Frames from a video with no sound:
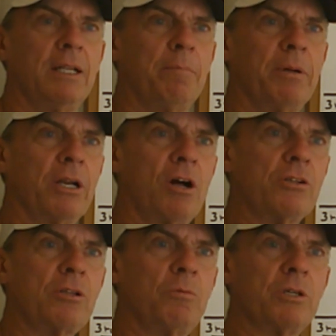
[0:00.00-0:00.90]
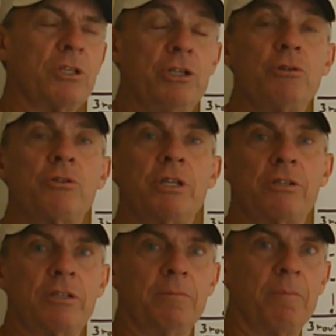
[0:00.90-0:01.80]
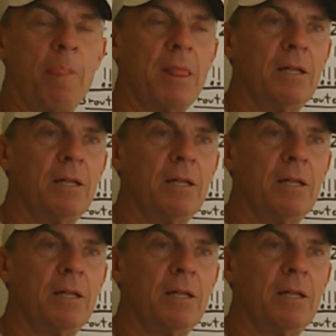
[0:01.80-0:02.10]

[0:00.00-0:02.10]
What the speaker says: but it also was a new system.